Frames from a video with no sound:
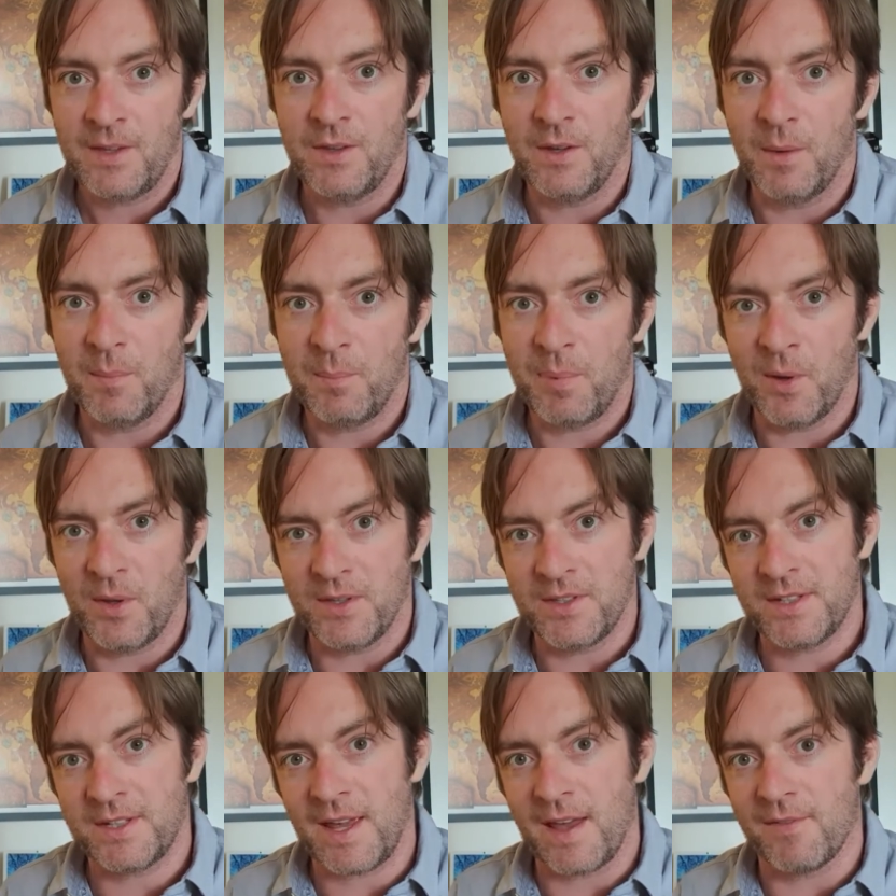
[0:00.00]
that
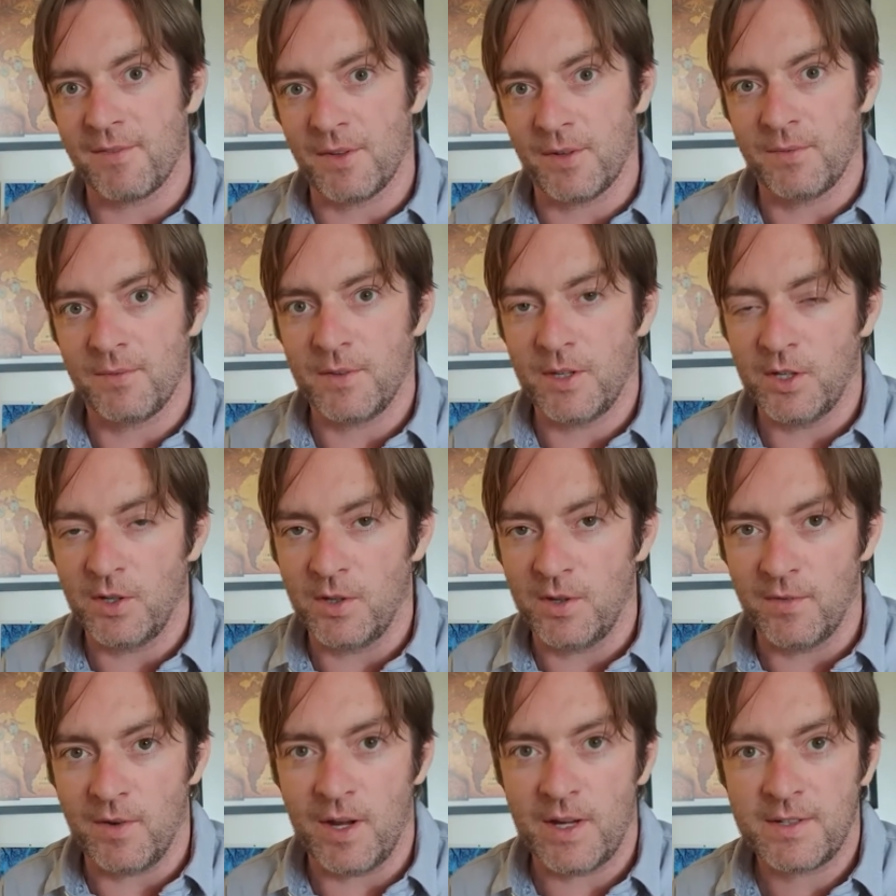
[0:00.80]
put together the
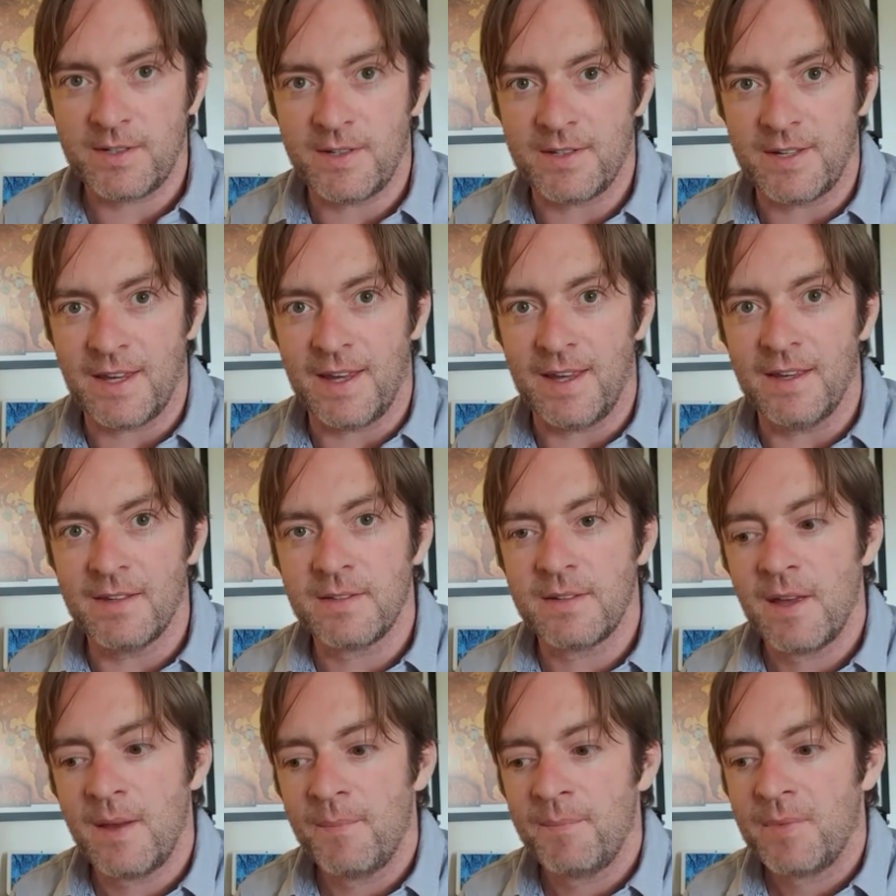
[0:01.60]
universe as it
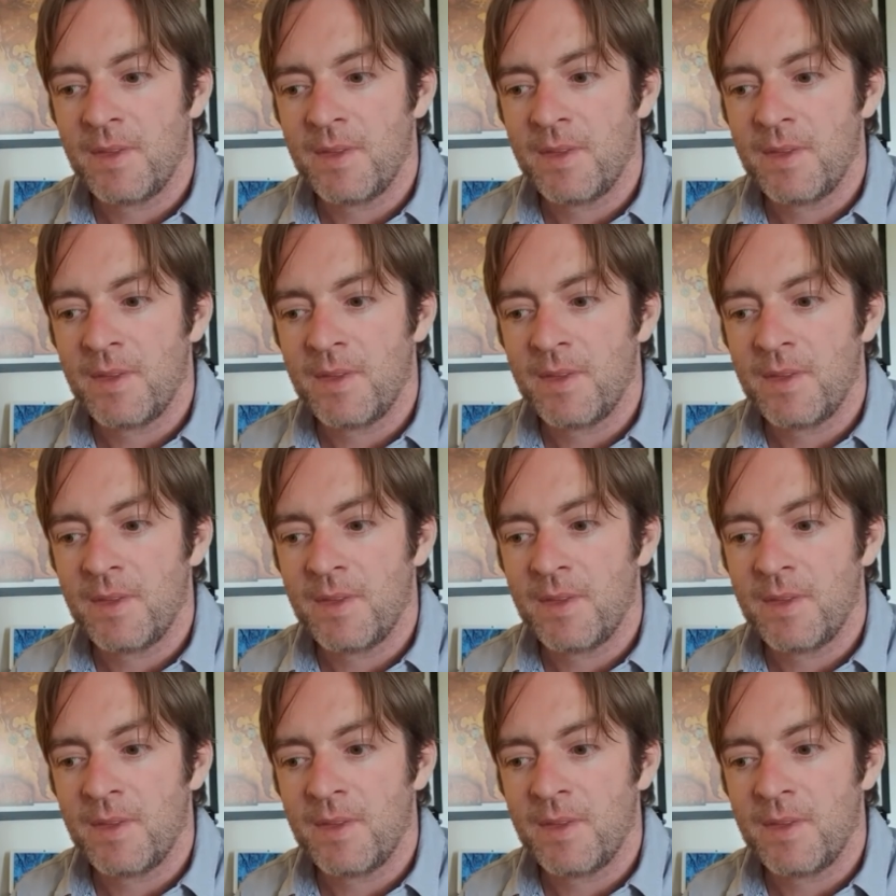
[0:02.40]
is,